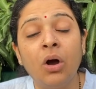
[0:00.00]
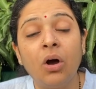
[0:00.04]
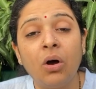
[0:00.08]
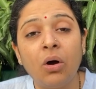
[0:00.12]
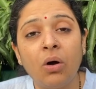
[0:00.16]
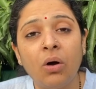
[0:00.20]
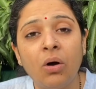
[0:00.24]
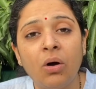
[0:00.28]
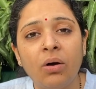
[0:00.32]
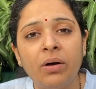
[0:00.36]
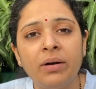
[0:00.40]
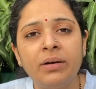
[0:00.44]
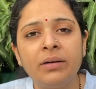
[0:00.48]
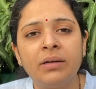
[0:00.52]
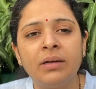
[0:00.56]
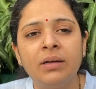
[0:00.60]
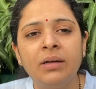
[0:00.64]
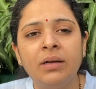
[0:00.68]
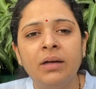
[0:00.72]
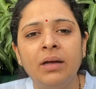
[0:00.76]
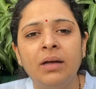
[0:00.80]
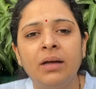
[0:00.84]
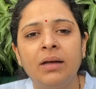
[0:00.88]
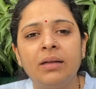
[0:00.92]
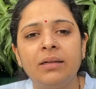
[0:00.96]
Or
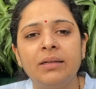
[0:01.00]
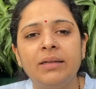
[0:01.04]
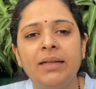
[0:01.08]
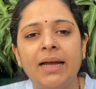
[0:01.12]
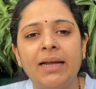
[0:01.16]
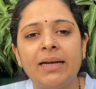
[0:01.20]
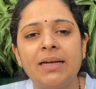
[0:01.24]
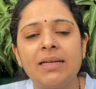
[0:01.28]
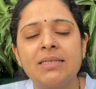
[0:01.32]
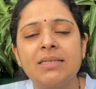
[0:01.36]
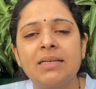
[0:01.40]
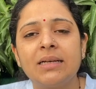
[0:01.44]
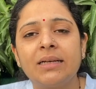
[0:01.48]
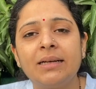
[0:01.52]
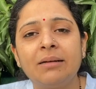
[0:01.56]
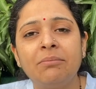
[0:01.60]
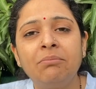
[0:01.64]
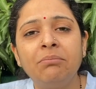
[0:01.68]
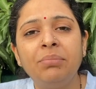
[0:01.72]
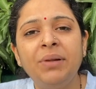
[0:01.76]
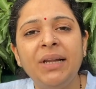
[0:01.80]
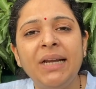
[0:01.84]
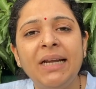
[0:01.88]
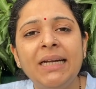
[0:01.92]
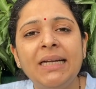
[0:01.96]
there is a
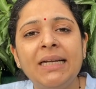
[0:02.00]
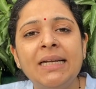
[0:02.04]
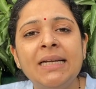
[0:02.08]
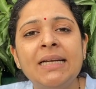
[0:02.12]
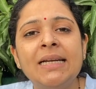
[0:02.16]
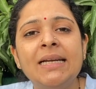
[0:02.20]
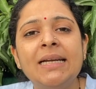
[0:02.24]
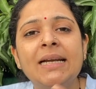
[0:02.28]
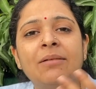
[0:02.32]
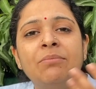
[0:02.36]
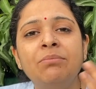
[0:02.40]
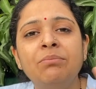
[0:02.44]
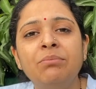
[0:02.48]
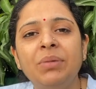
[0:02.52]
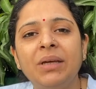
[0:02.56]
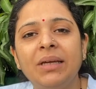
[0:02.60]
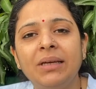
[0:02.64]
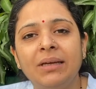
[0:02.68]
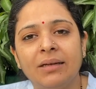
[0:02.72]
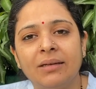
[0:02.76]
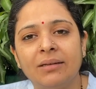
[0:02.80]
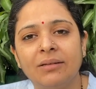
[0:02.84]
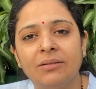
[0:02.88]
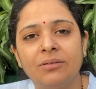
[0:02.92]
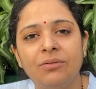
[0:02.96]
complete
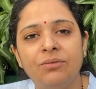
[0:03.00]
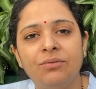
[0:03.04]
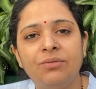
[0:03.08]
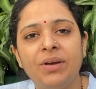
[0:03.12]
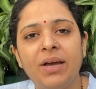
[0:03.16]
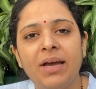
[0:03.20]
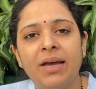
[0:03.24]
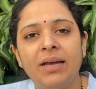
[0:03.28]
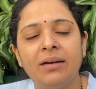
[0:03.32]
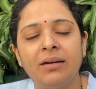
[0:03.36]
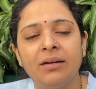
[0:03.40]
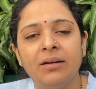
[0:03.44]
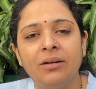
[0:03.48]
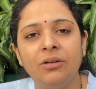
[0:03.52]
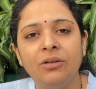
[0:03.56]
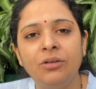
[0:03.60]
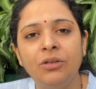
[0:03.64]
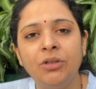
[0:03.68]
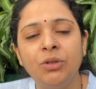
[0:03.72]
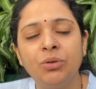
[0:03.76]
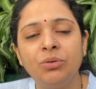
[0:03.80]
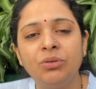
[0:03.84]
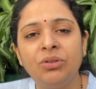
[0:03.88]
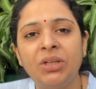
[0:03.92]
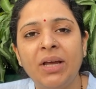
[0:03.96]
numbing where
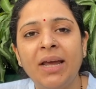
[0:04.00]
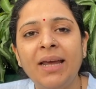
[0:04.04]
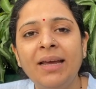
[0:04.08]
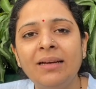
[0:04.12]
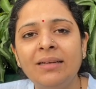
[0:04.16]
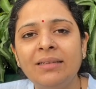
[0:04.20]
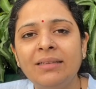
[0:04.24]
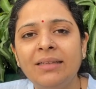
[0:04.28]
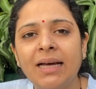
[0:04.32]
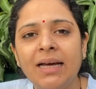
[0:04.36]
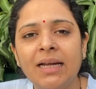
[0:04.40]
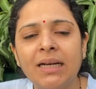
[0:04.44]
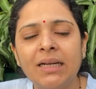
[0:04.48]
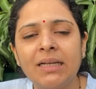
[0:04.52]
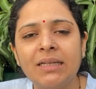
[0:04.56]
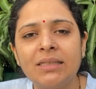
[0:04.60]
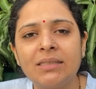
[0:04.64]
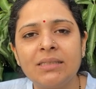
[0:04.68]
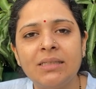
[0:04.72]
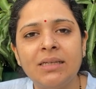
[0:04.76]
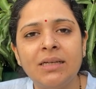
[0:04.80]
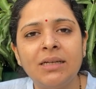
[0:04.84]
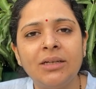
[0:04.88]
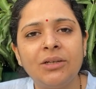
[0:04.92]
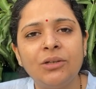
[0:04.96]
you think they are
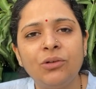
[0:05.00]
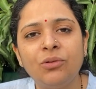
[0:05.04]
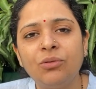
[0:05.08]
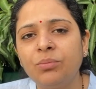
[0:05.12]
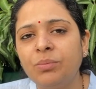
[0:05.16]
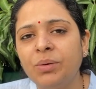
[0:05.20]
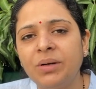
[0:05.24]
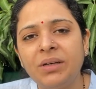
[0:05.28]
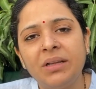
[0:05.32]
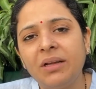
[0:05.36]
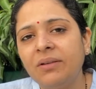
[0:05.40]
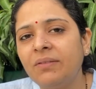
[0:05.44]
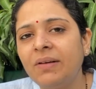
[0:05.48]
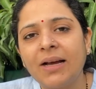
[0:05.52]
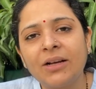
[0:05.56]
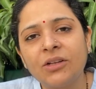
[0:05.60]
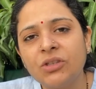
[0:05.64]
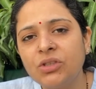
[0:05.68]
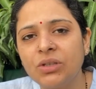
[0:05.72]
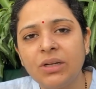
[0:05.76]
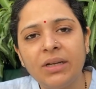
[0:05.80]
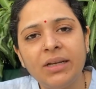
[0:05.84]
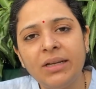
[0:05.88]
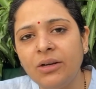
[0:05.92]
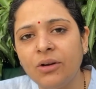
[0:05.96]
listening to you, but they've
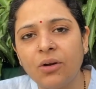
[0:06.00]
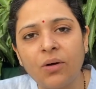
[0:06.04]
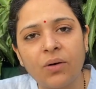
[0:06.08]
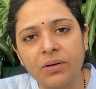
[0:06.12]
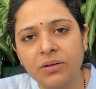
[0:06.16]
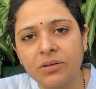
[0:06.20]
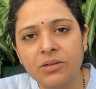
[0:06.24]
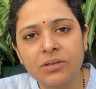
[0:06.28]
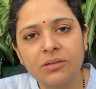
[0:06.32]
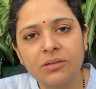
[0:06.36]
actually not.